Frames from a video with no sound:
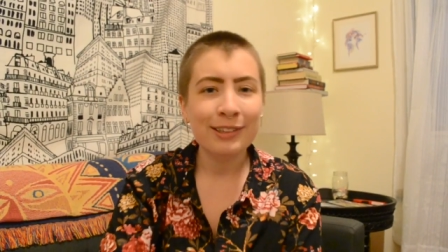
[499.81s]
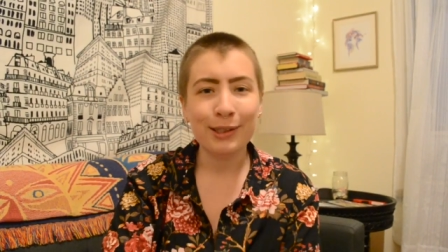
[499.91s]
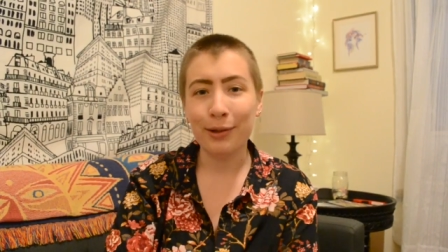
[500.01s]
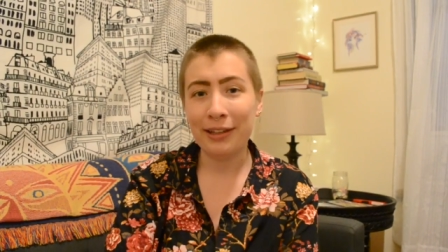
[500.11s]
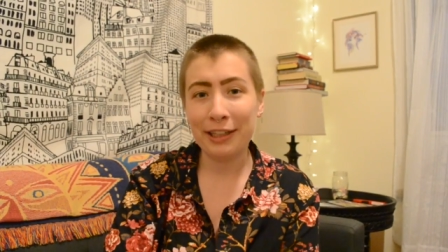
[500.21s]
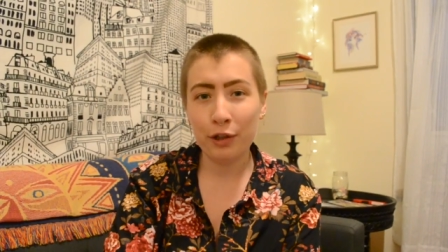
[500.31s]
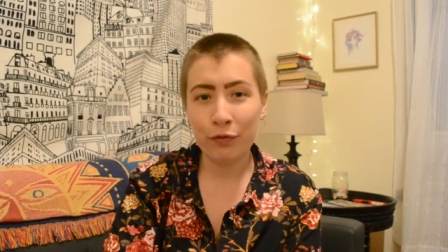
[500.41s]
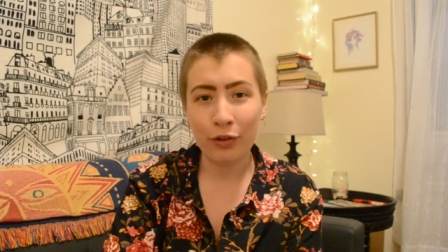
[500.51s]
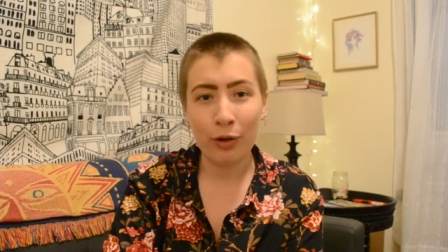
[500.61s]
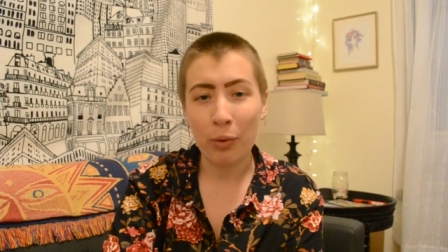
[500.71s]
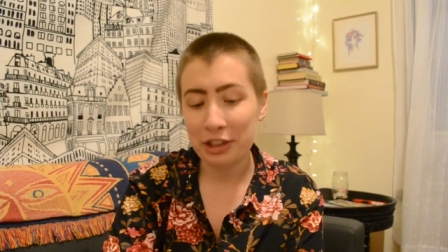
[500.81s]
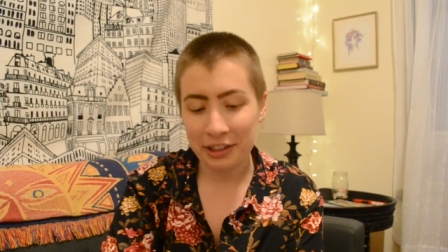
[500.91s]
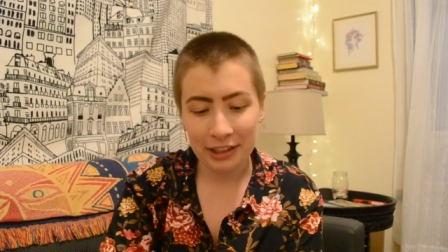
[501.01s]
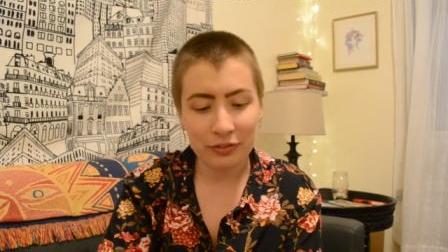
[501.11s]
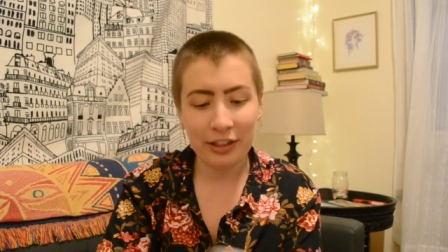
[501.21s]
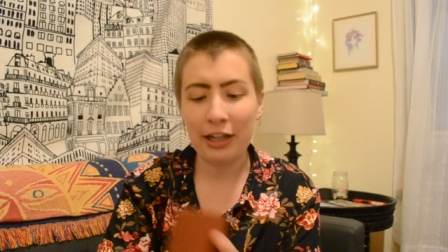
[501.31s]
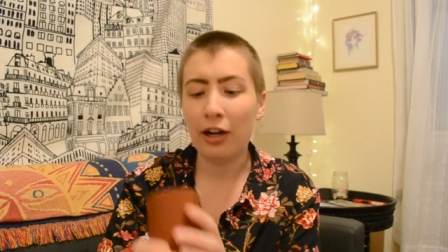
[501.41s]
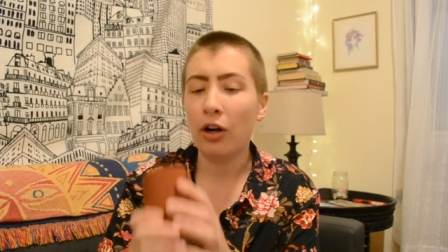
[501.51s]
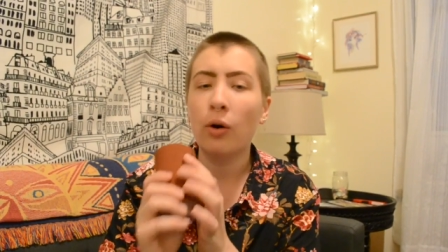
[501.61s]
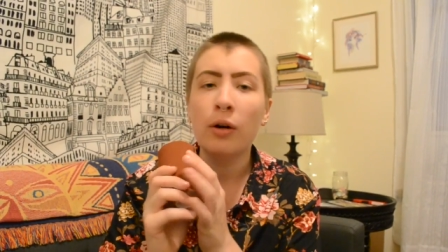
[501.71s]
So thank you for watching this
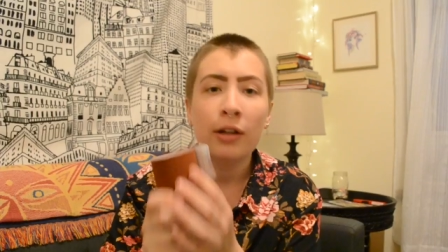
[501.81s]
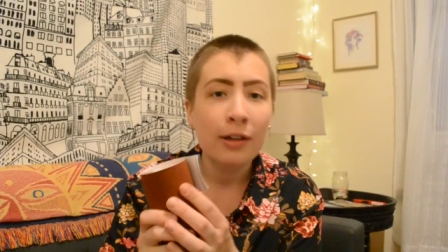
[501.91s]
video.